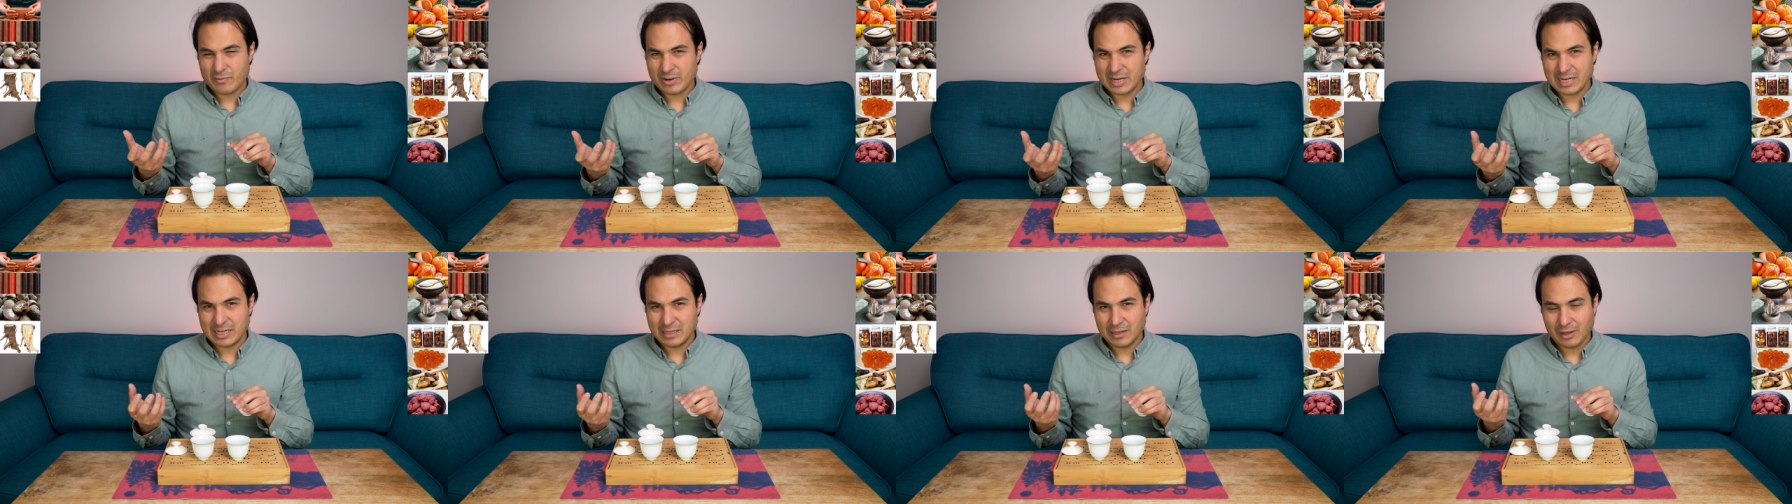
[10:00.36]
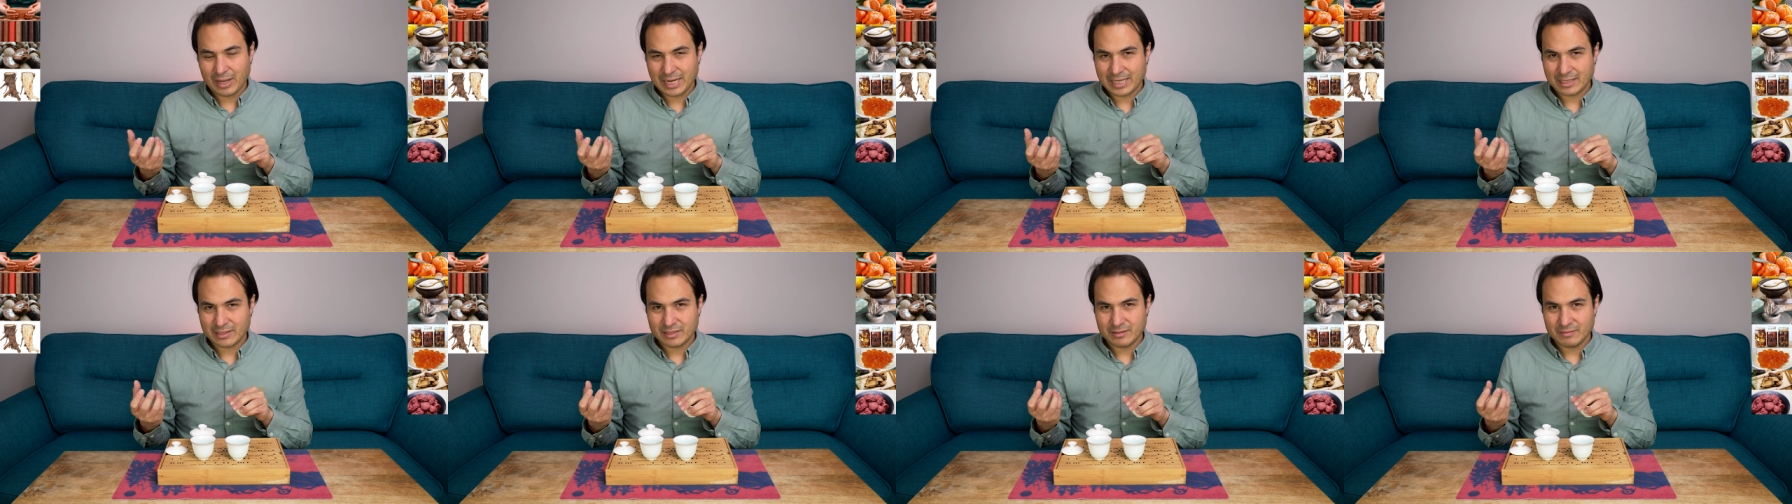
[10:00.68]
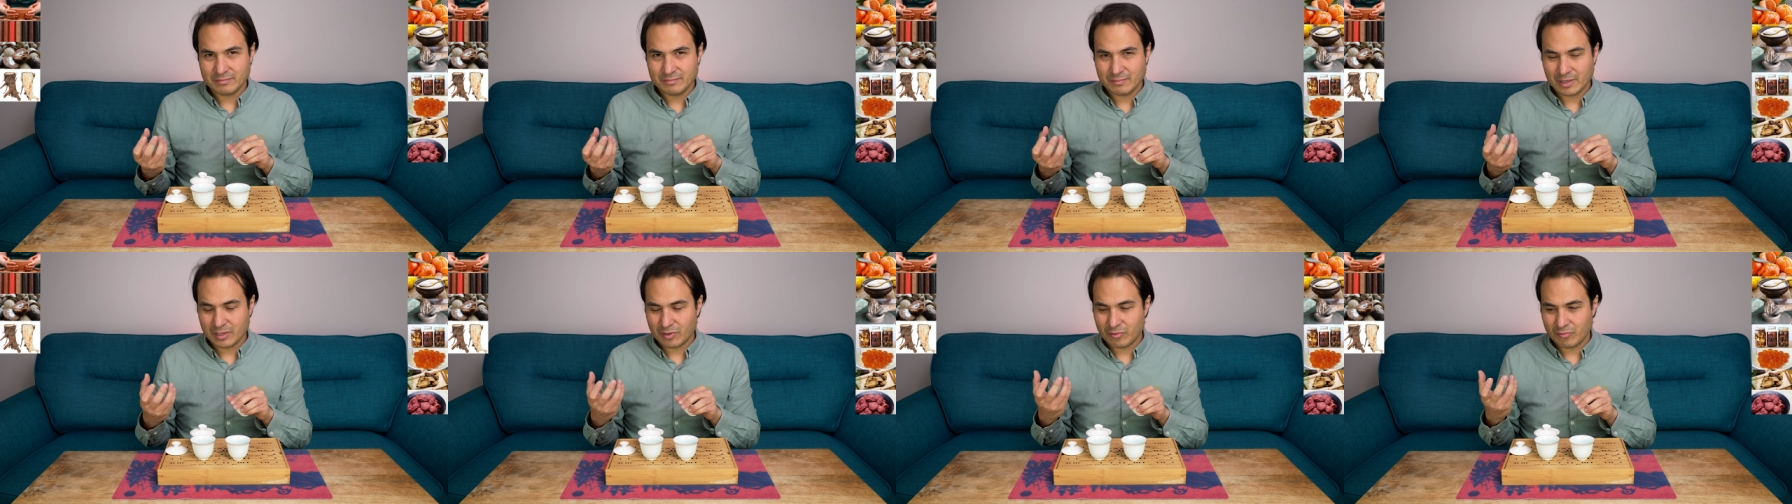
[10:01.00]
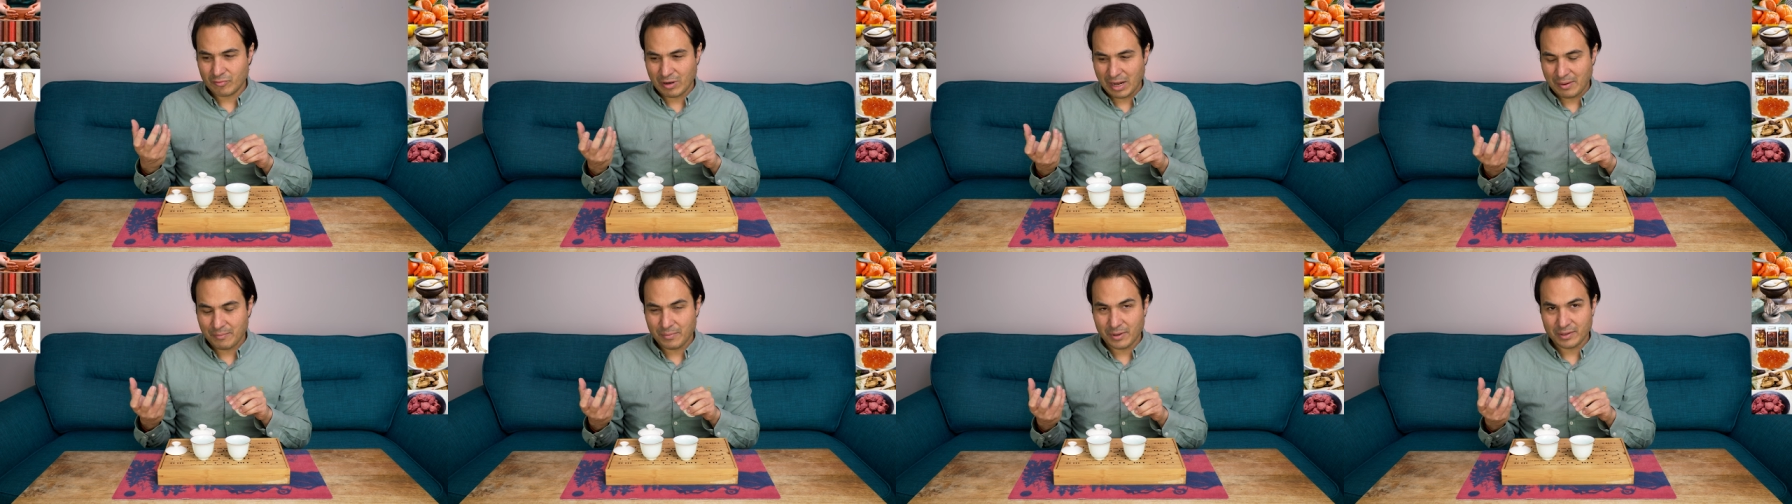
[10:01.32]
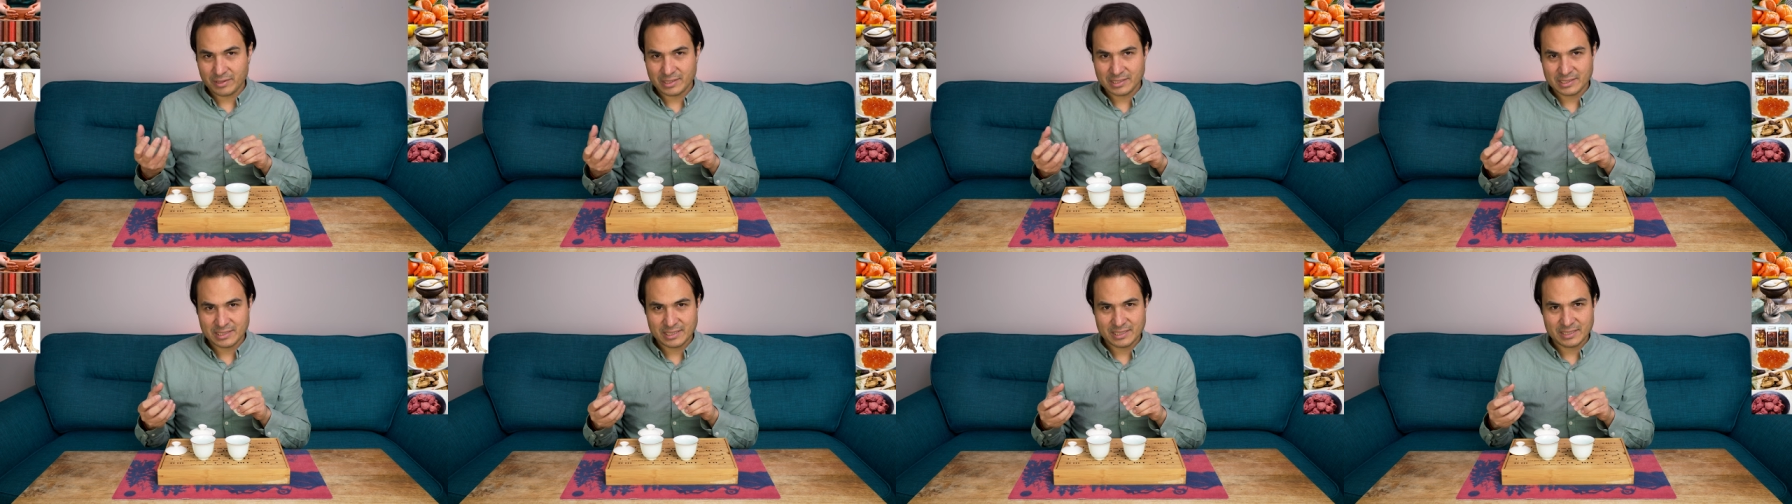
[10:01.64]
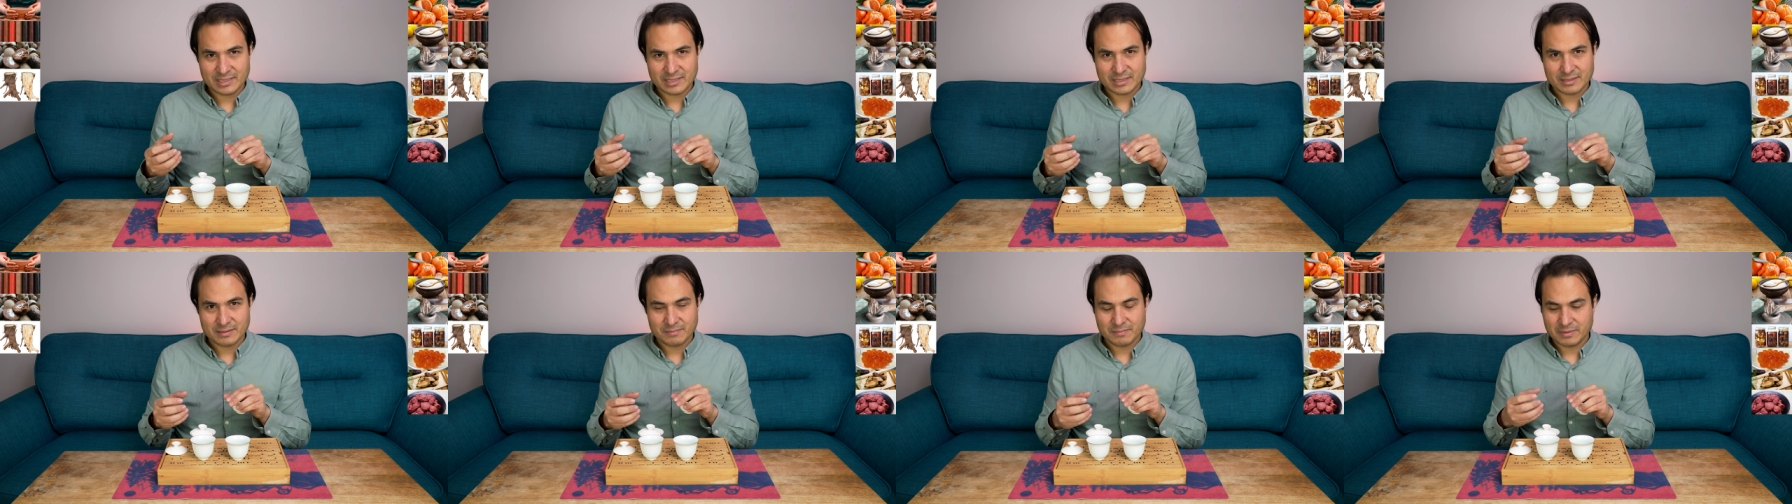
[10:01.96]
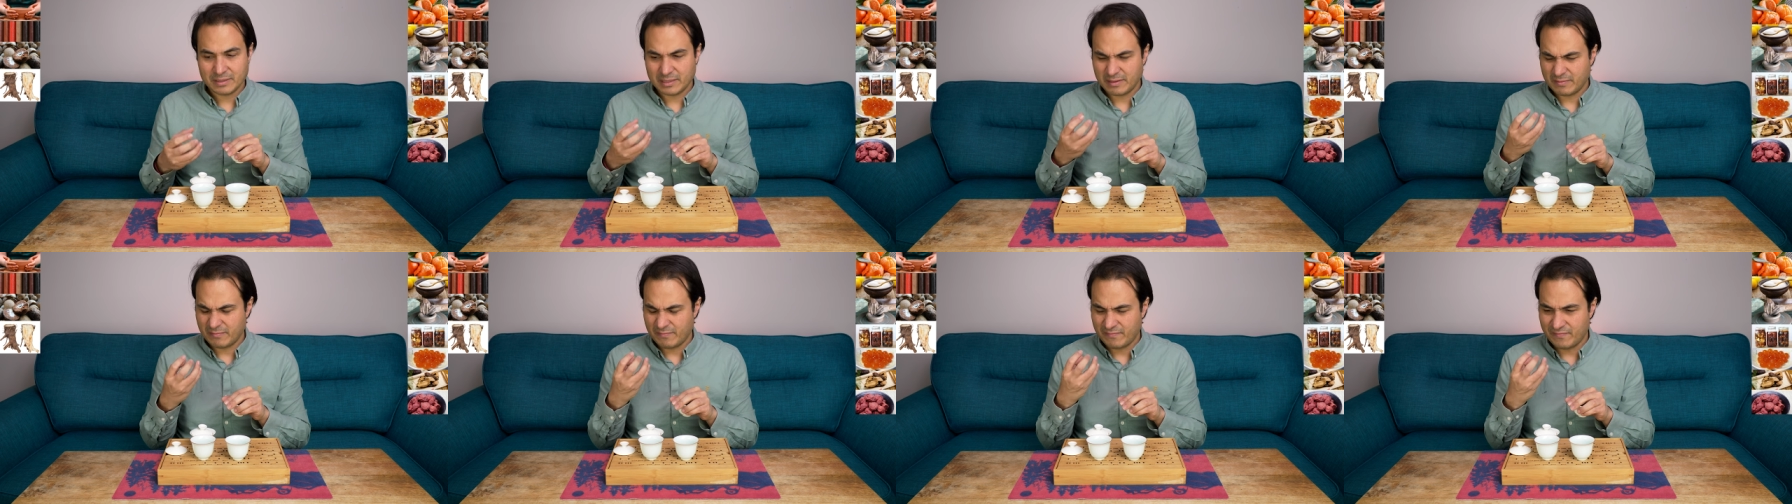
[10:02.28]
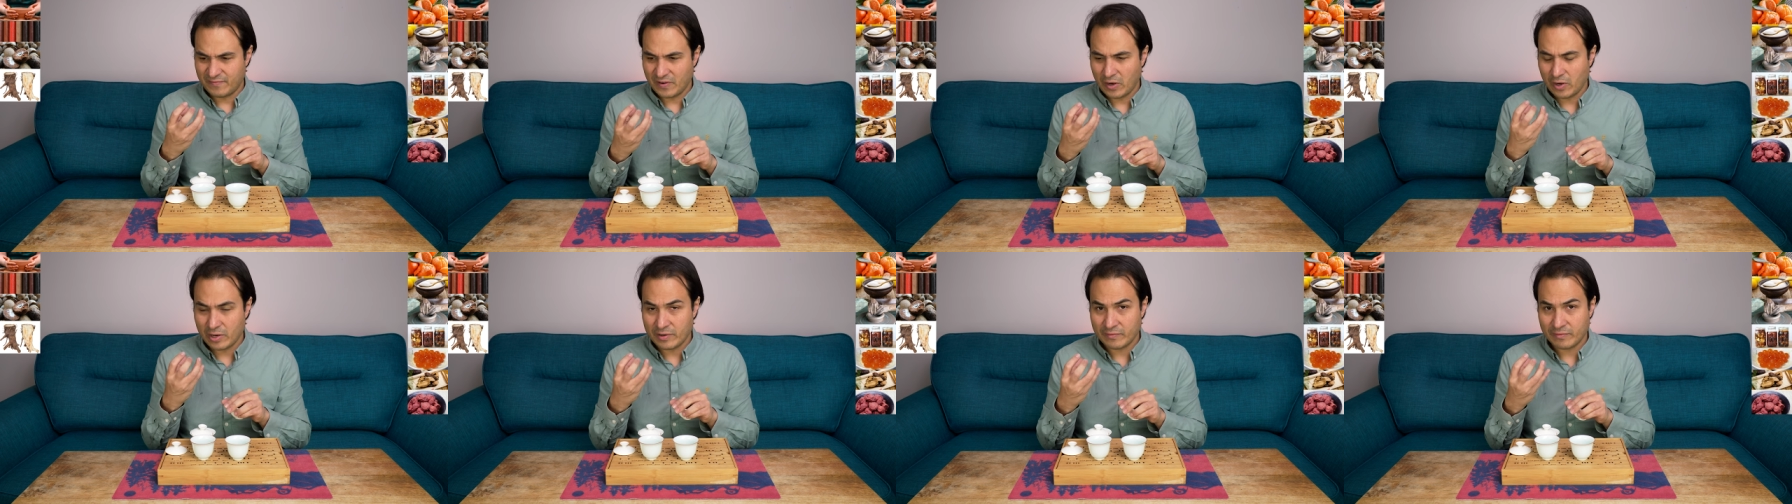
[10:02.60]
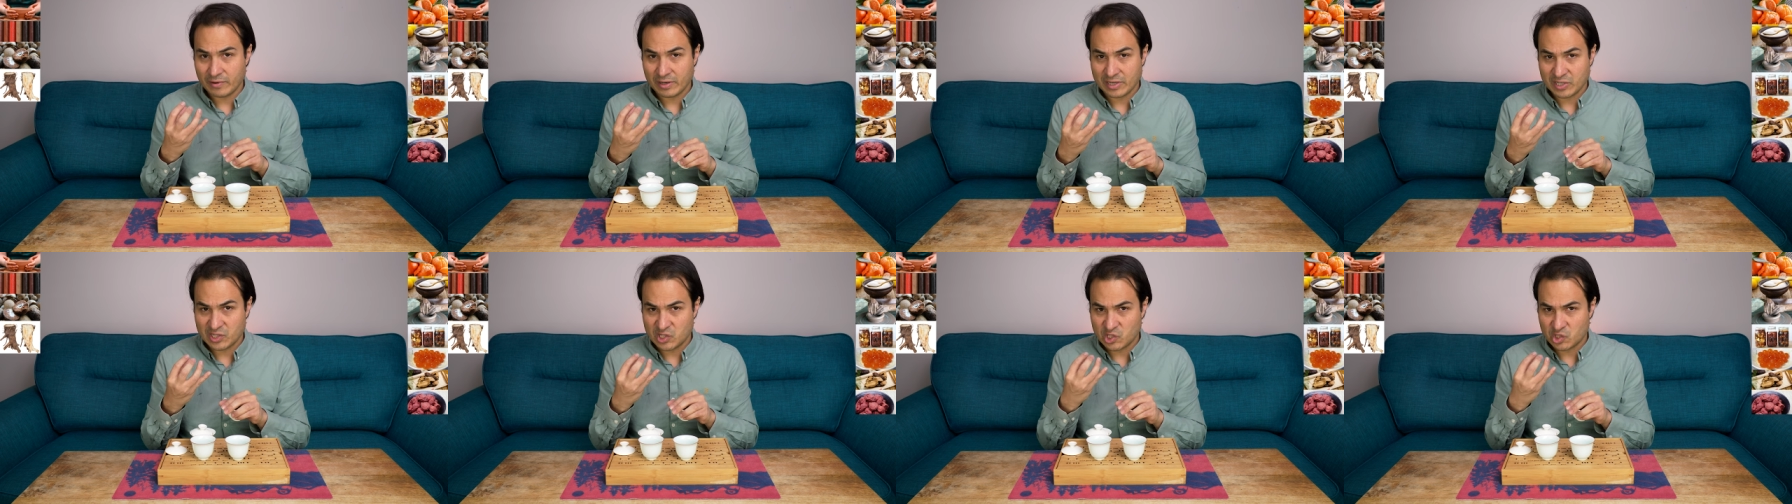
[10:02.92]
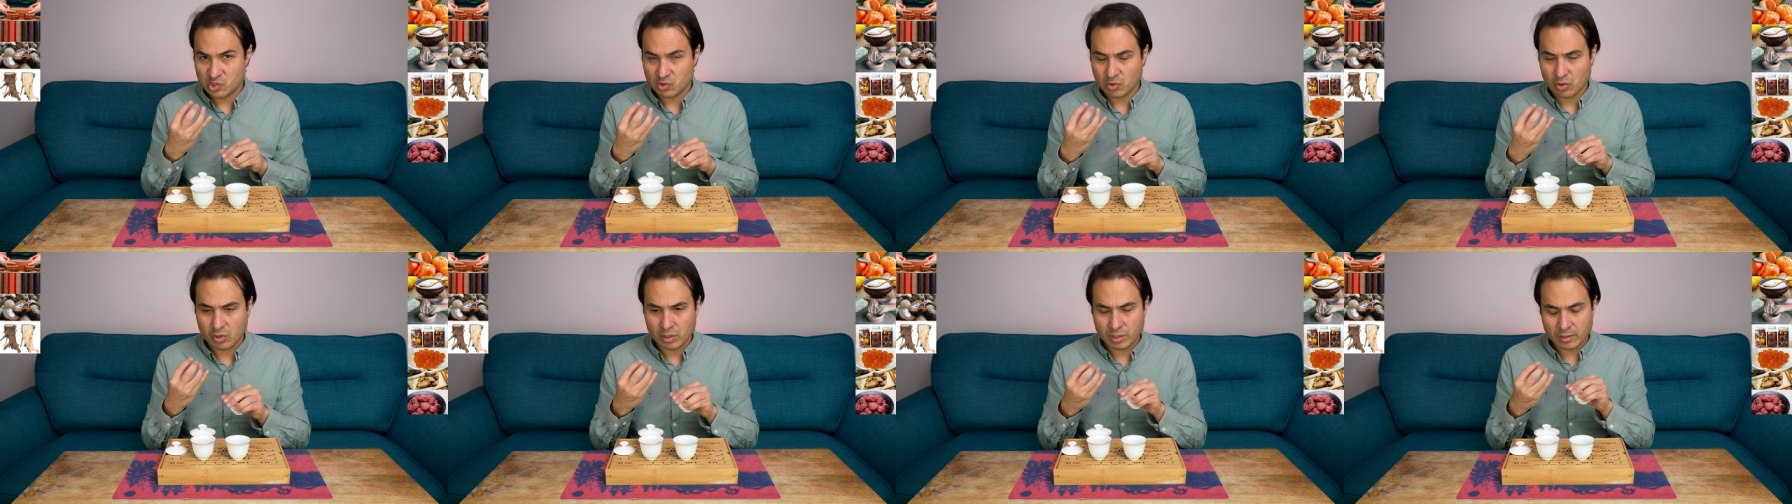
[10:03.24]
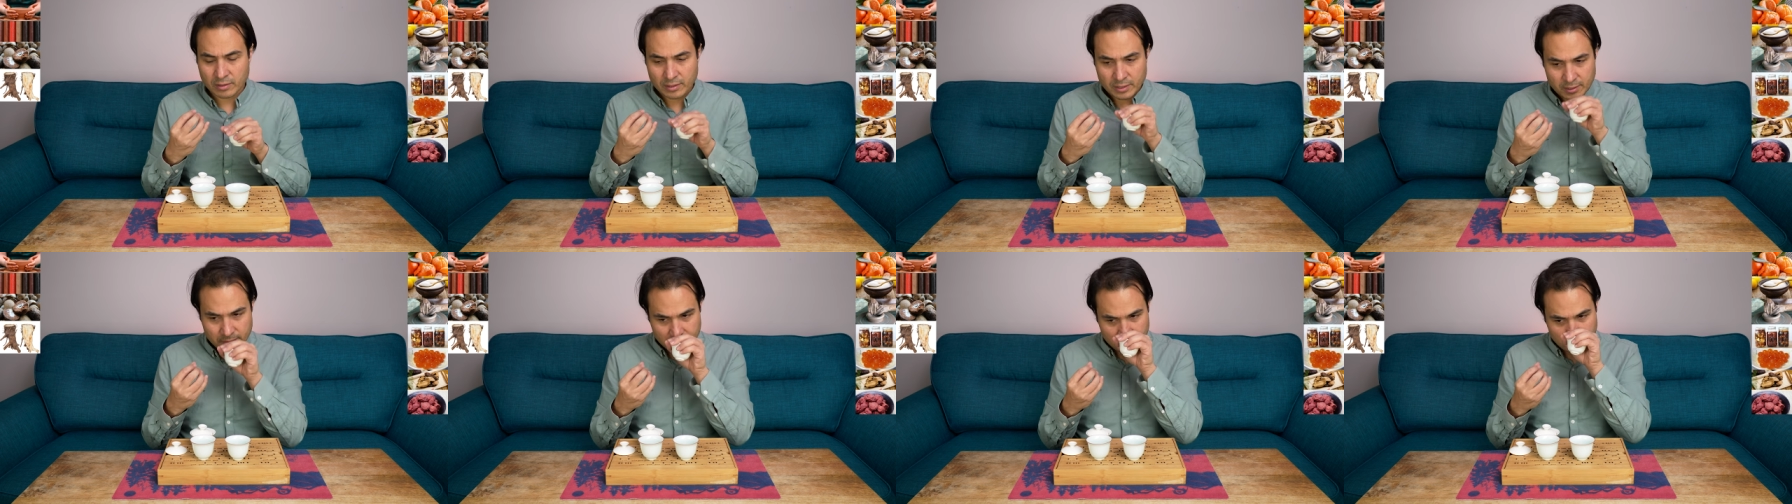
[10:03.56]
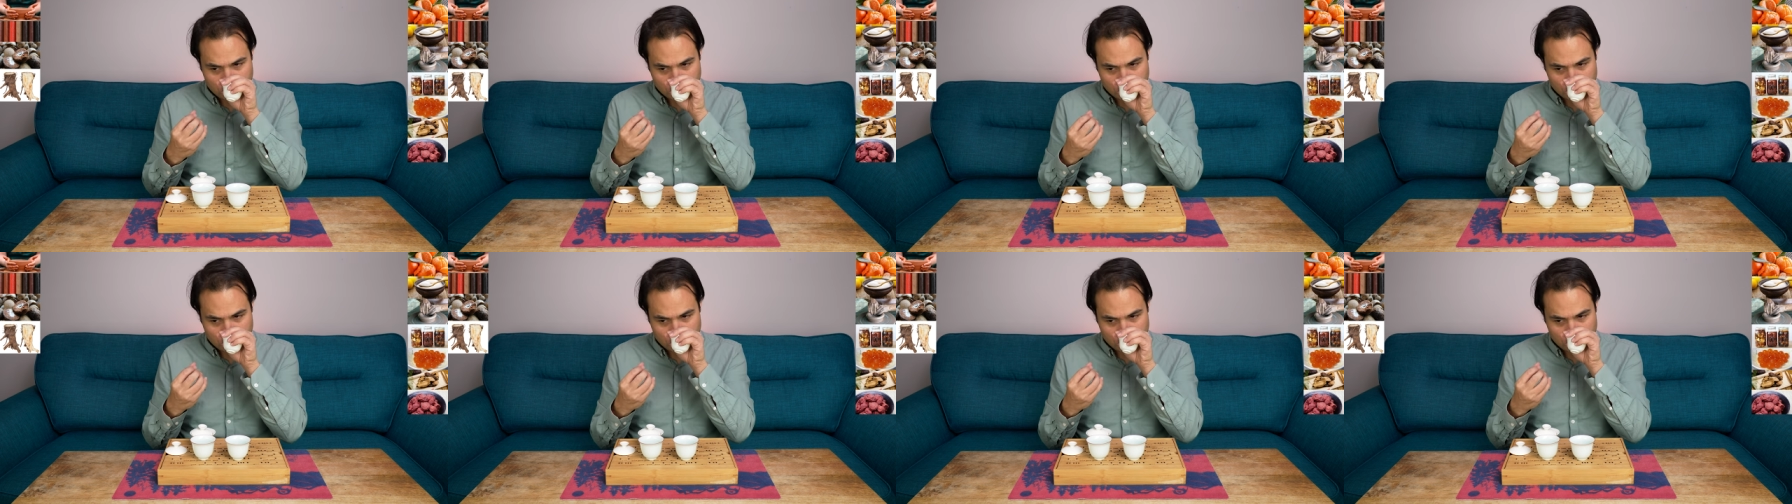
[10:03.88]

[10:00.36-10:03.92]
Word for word: really liked them. My grandmother did, but they're very, very strong.